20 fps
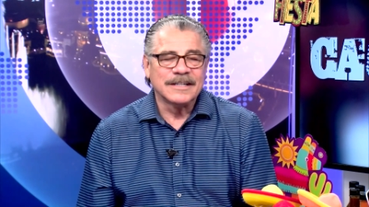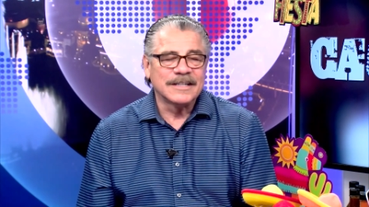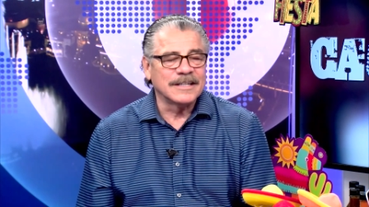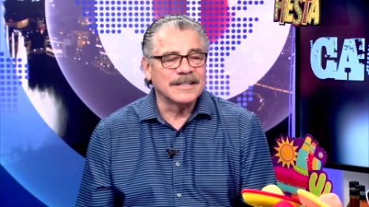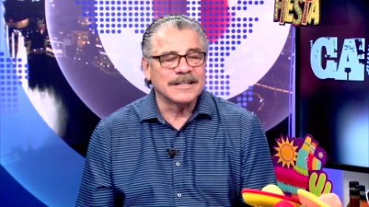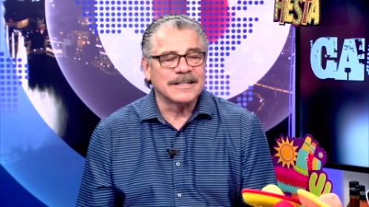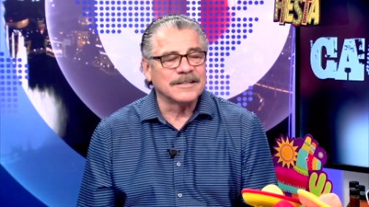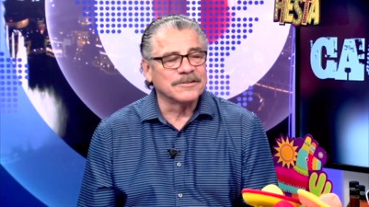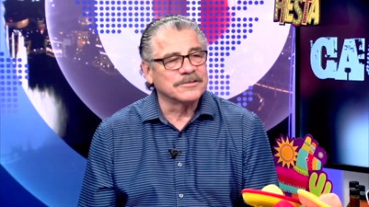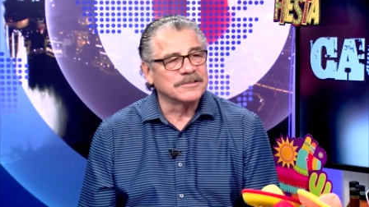
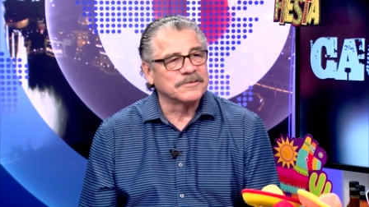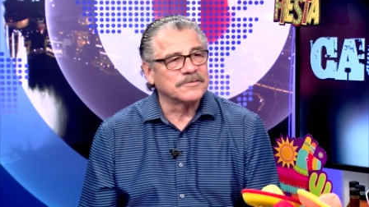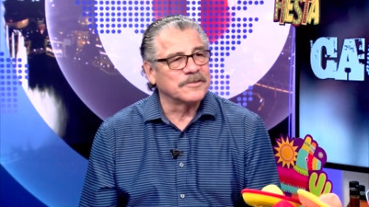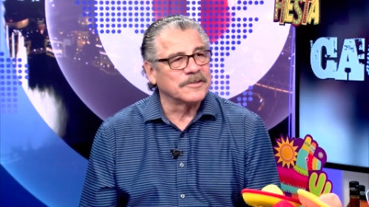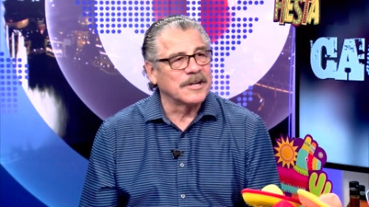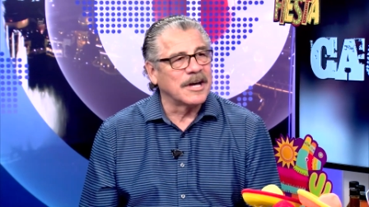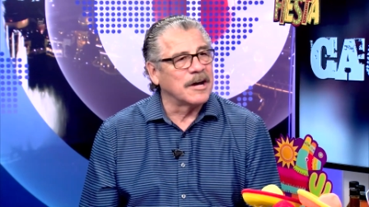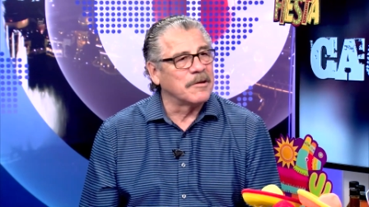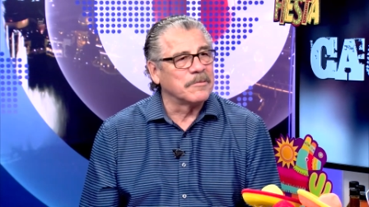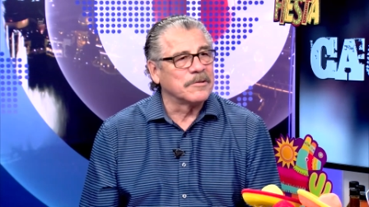It was a
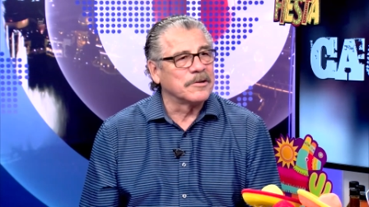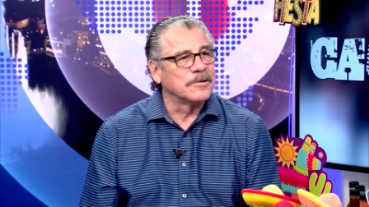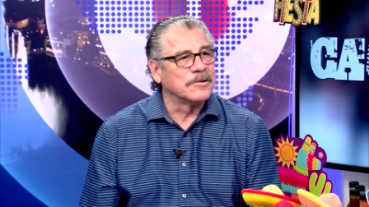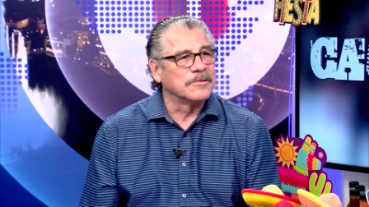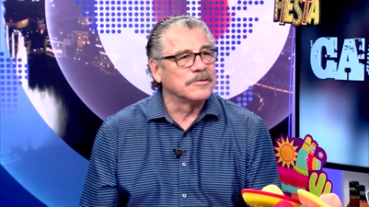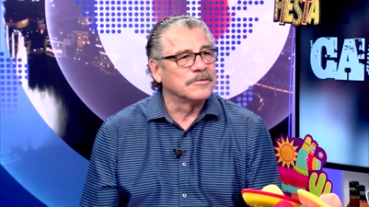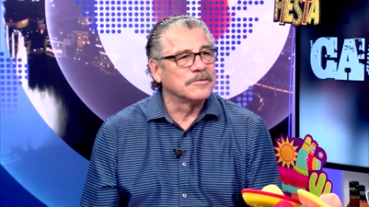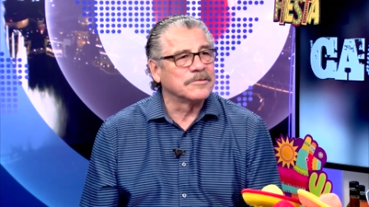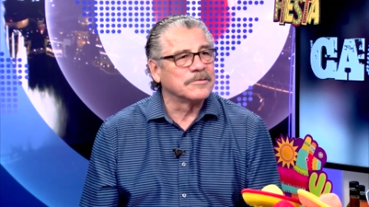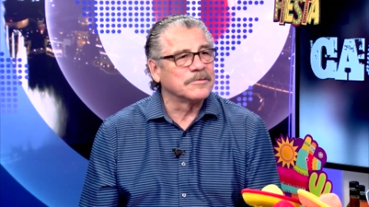
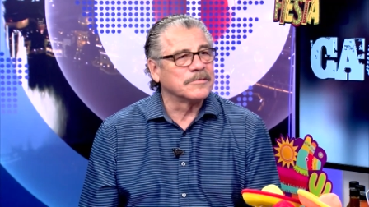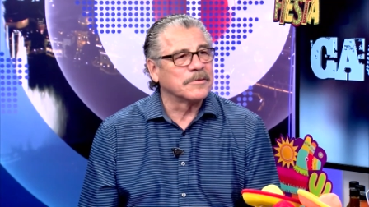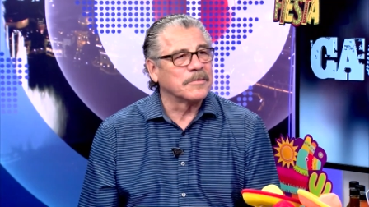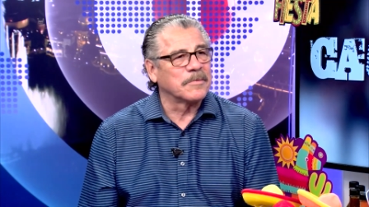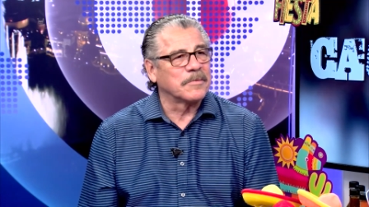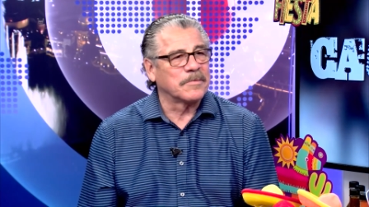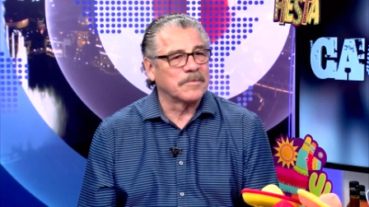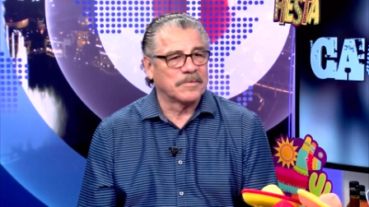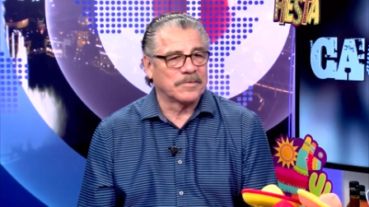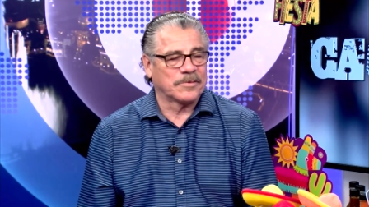phenomenal
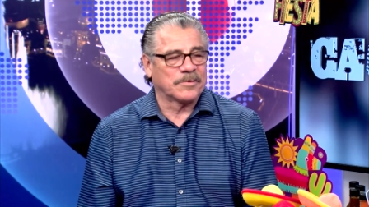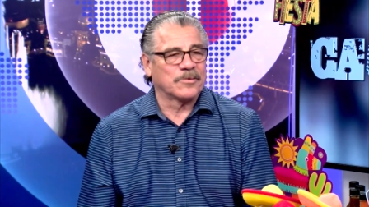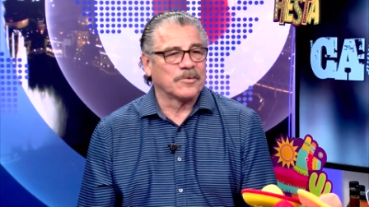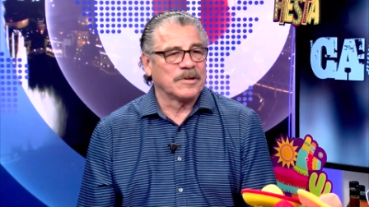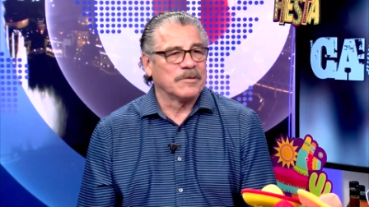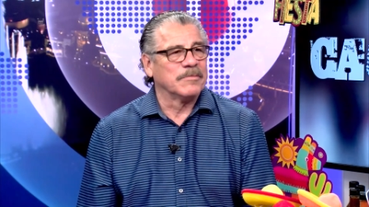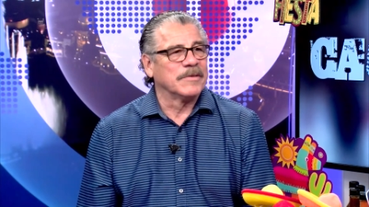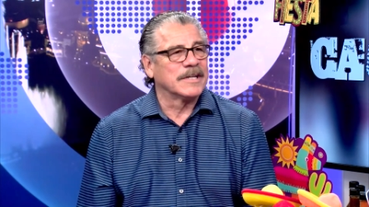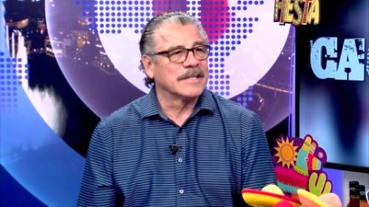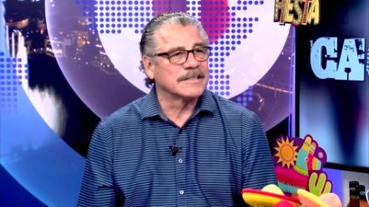3
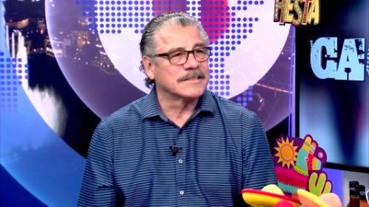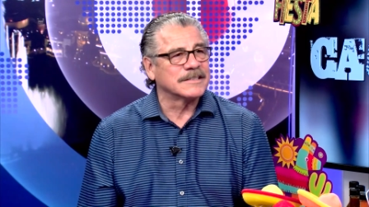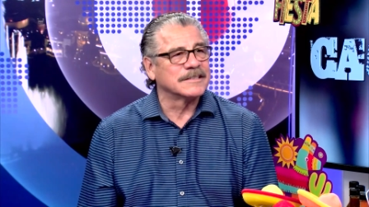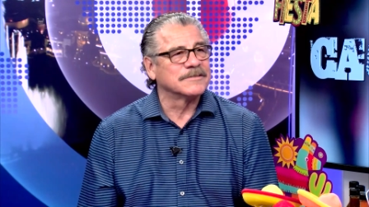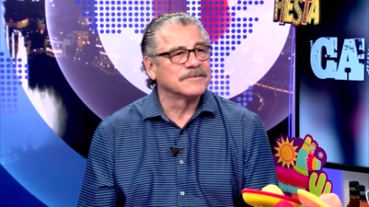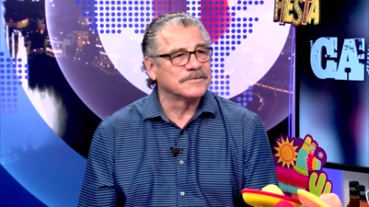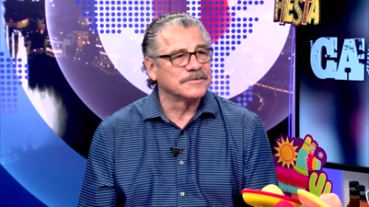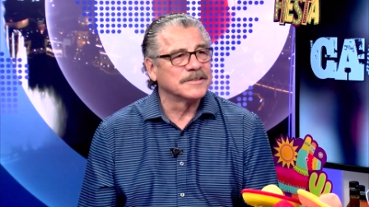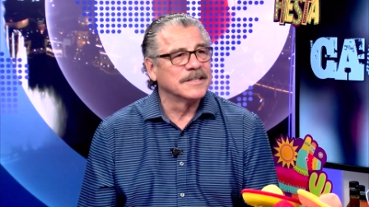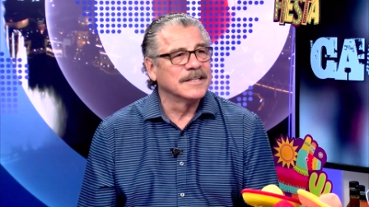minutes
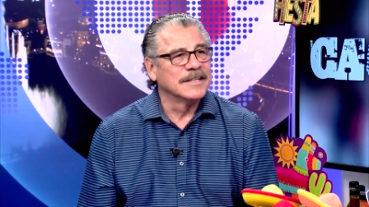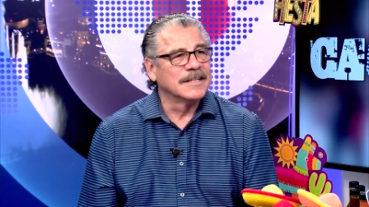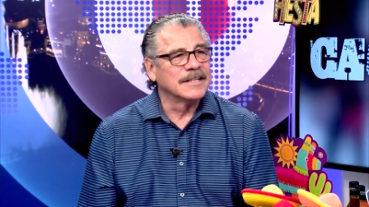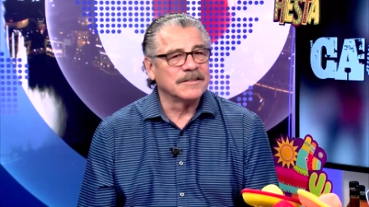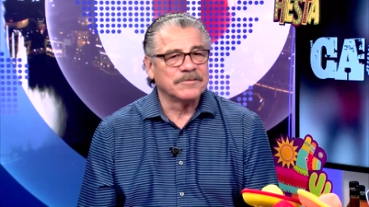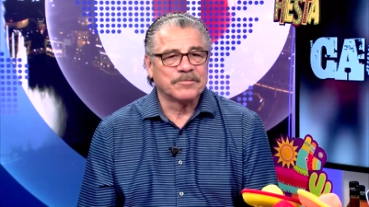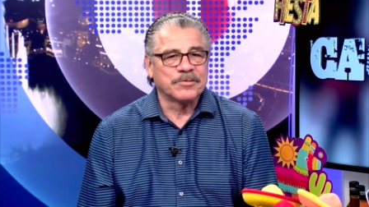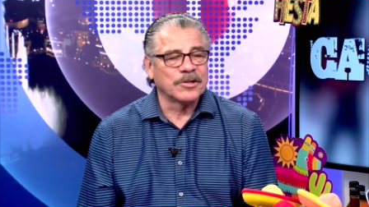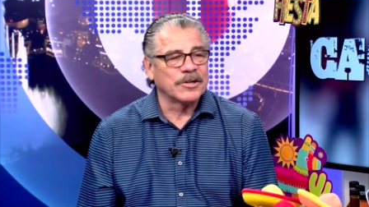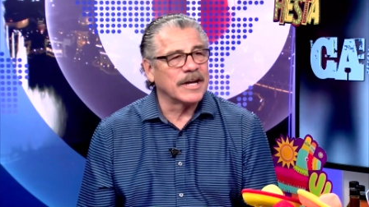of
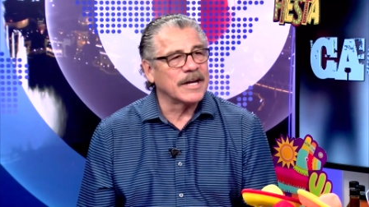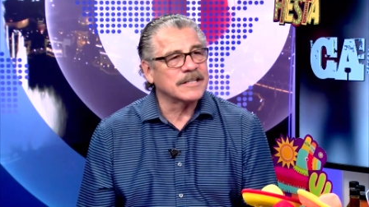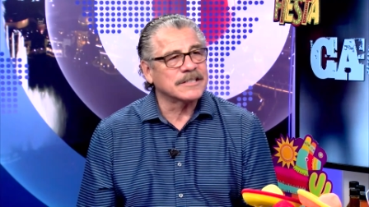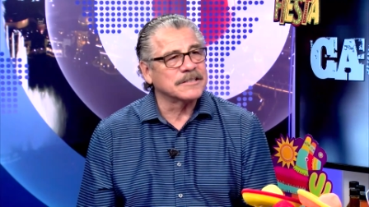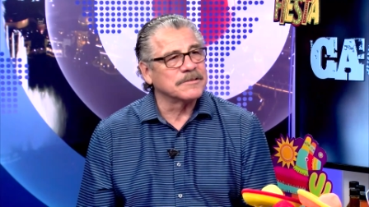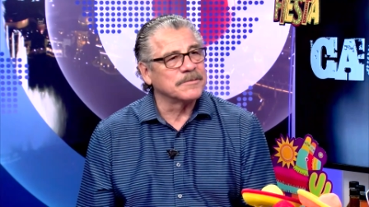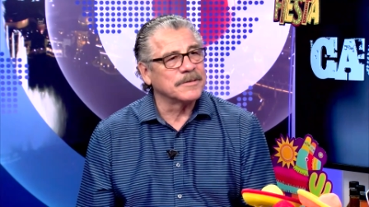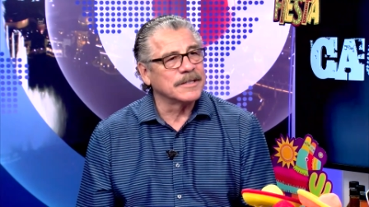pure action,